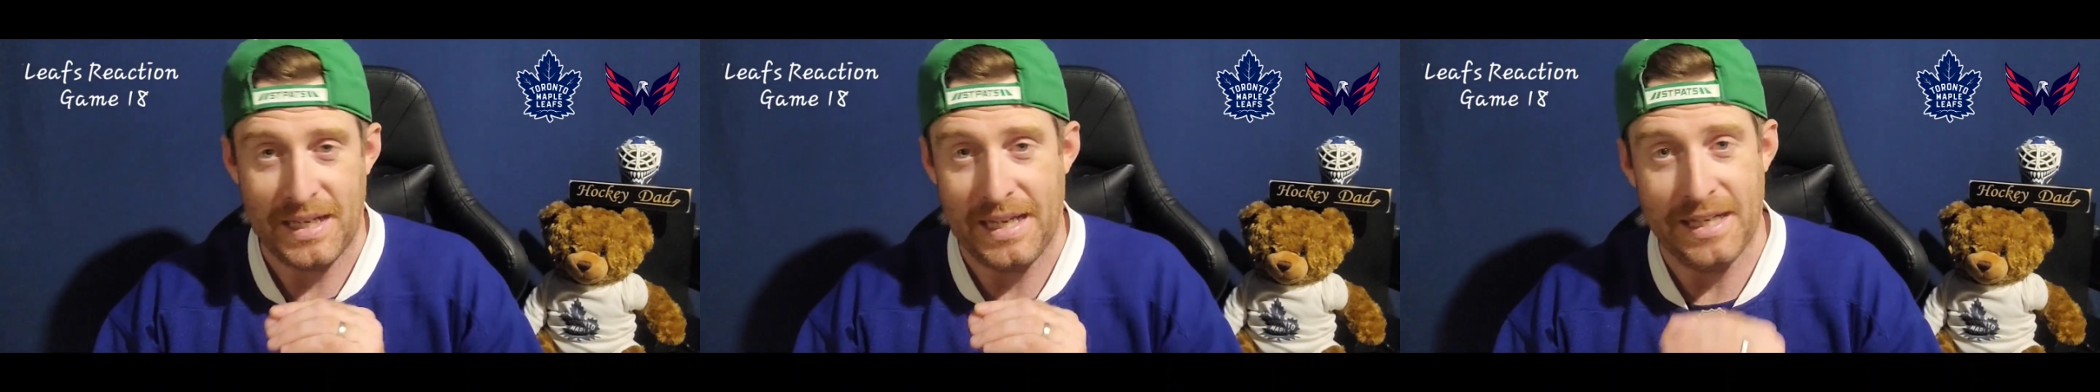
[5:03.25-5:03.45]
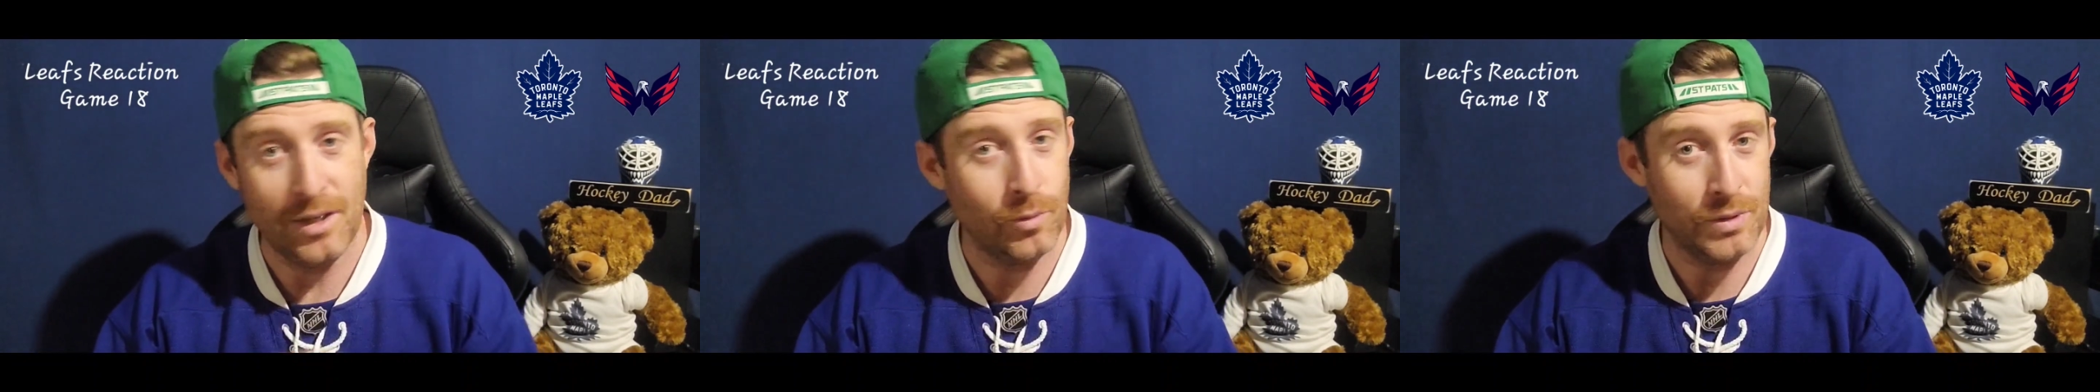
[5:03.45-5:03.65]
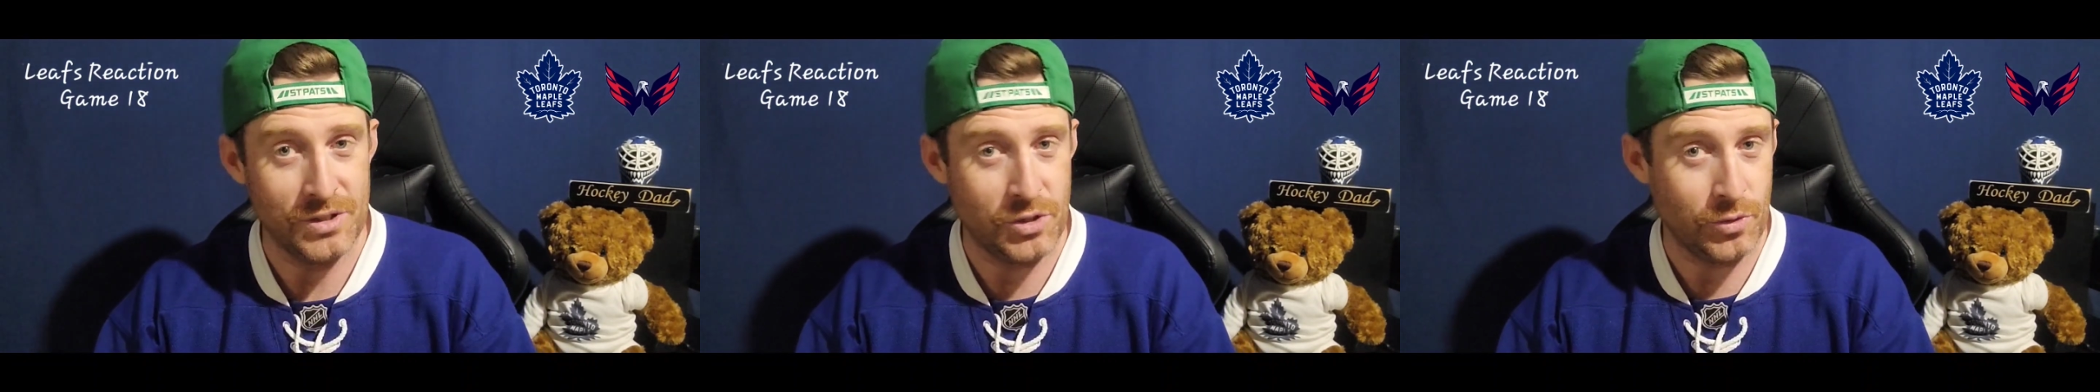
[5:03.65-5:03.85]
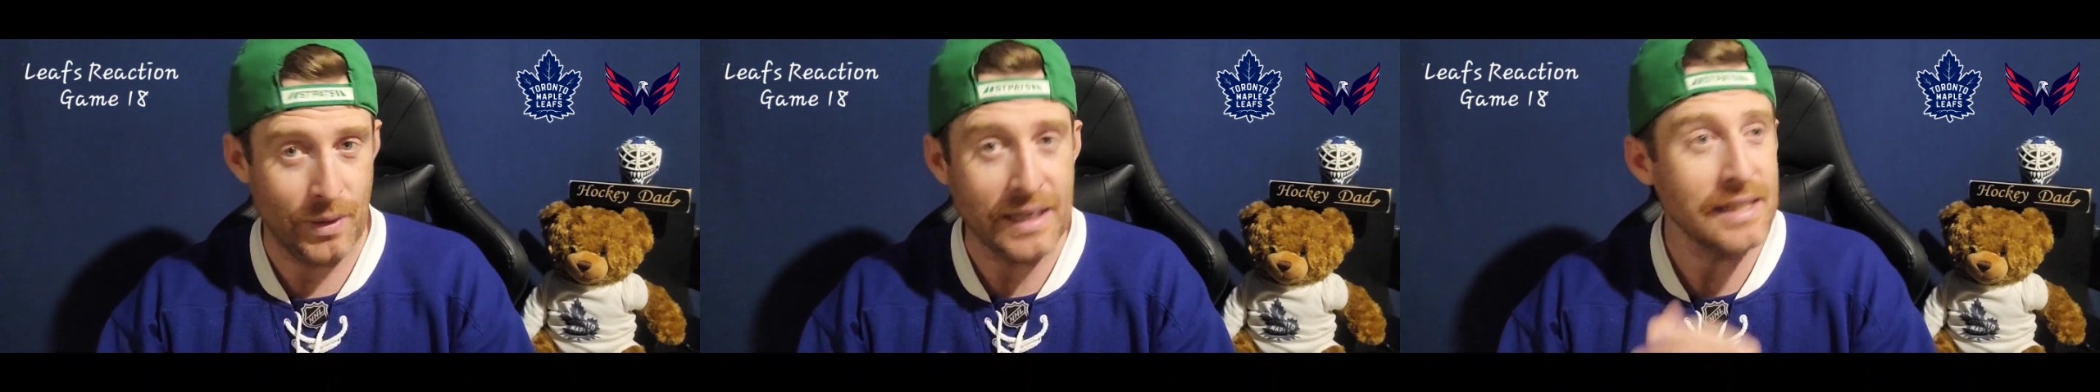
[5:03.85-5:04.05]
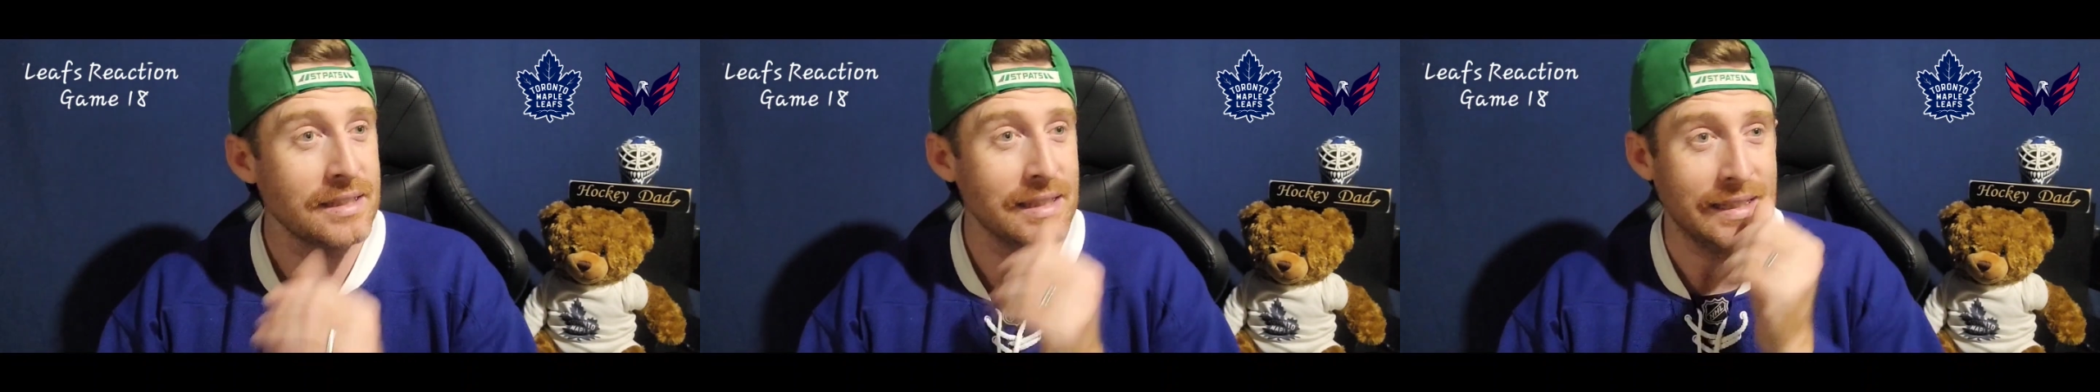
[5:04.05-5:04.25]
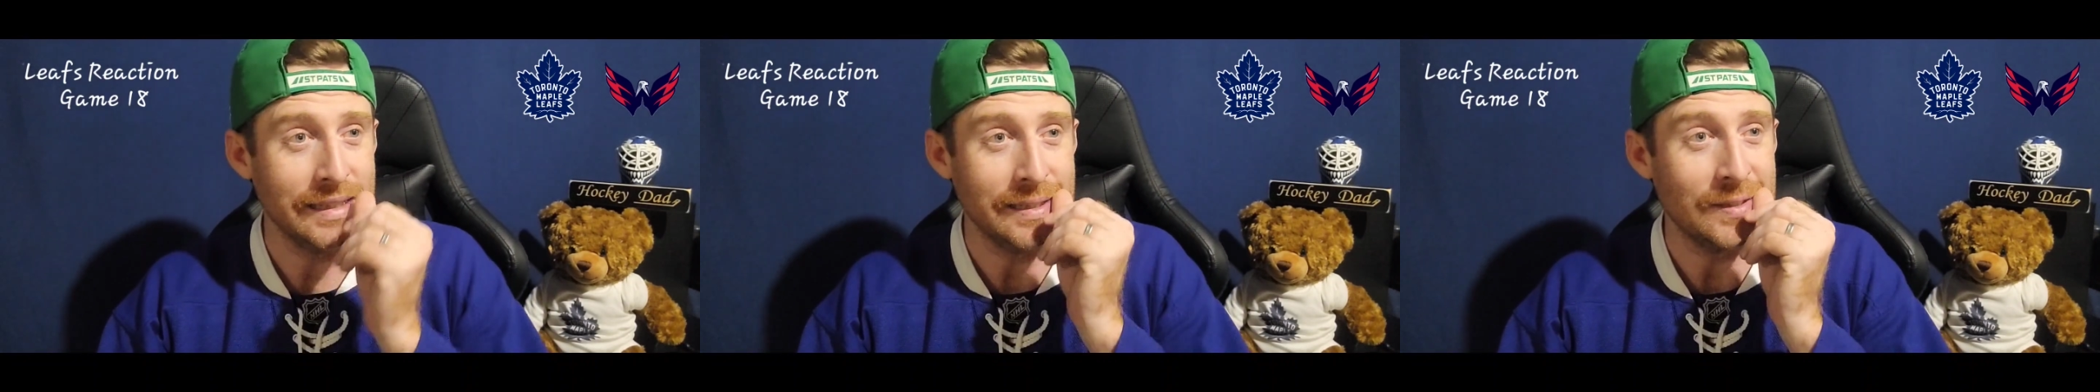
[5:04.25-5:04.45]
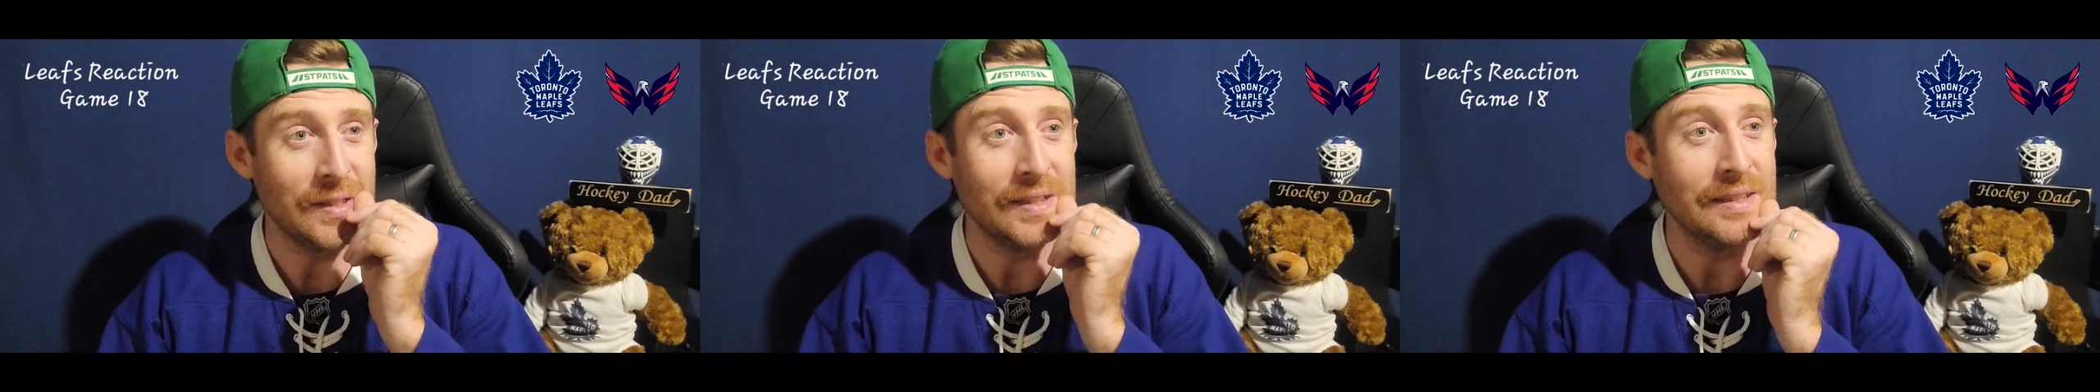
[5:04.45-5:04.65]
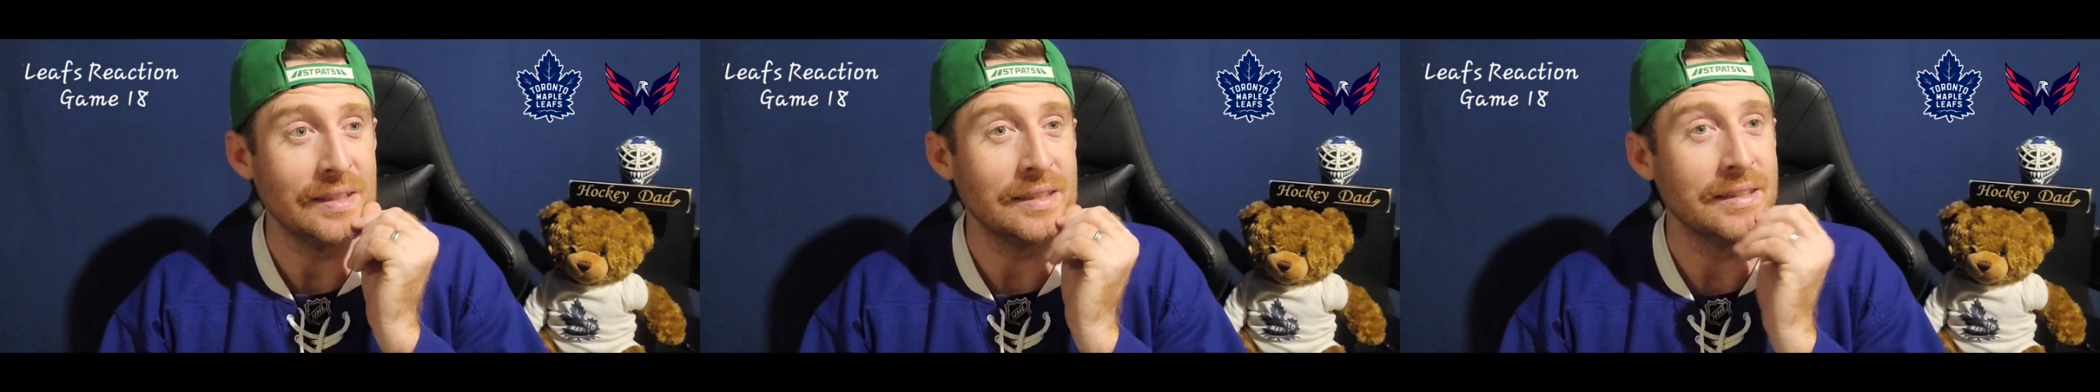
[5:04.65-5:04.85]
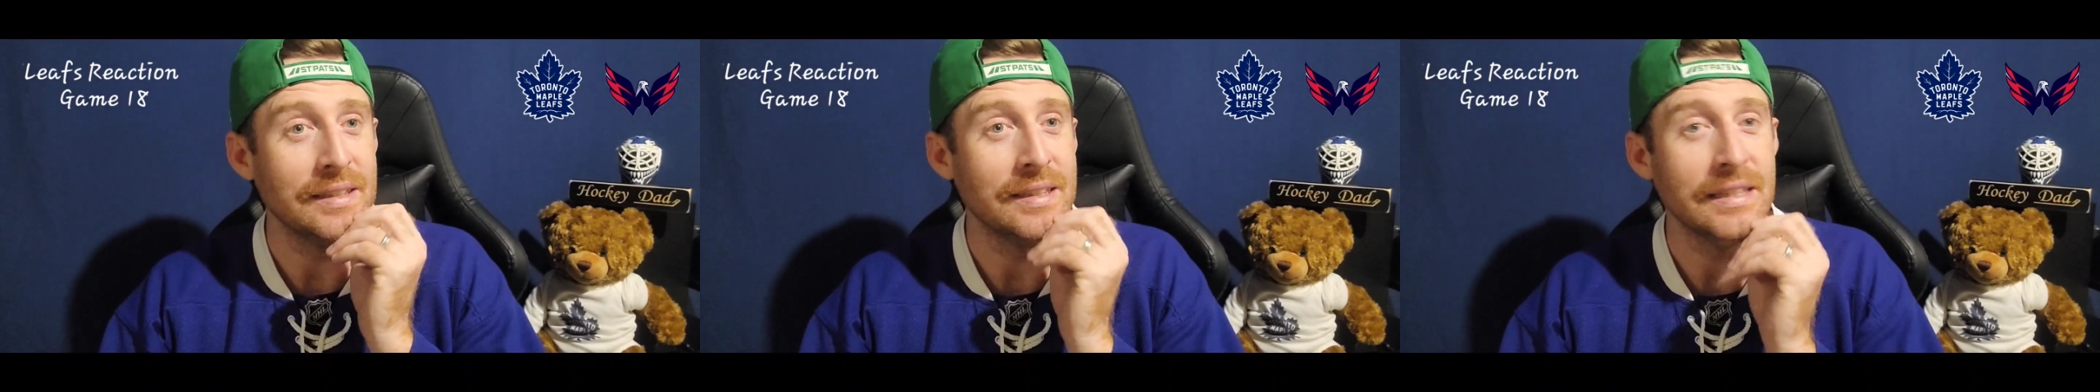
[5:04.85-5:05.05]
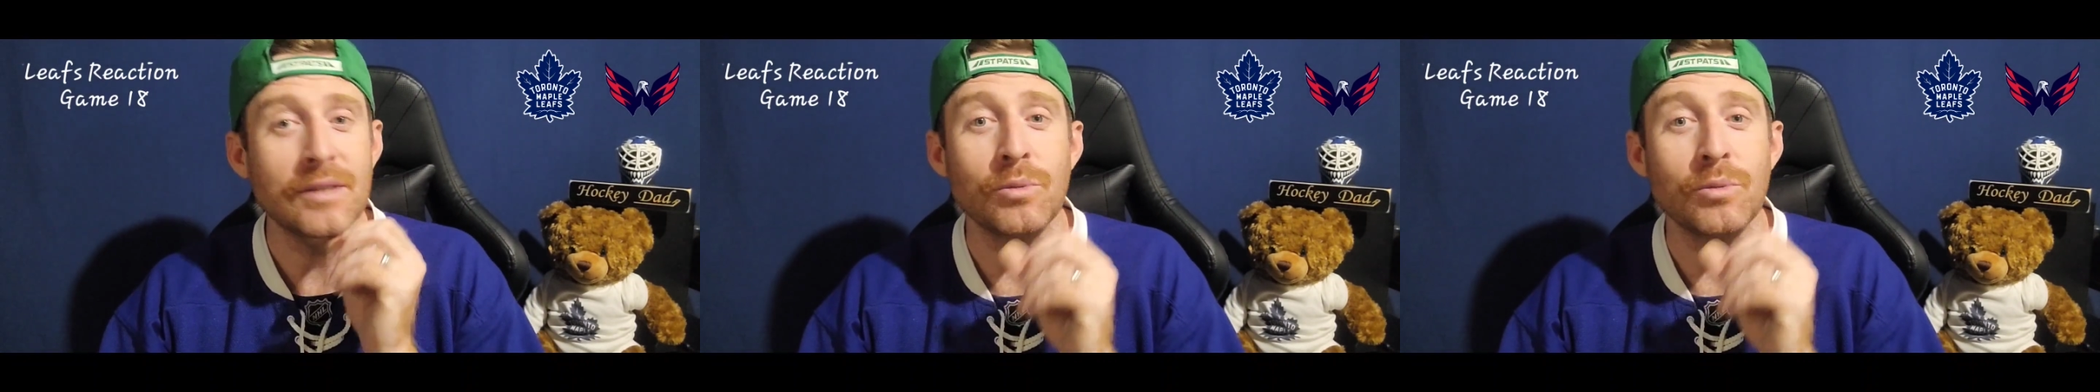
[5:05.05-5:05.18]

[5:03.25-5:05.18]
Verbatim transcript: And it was great. He, did,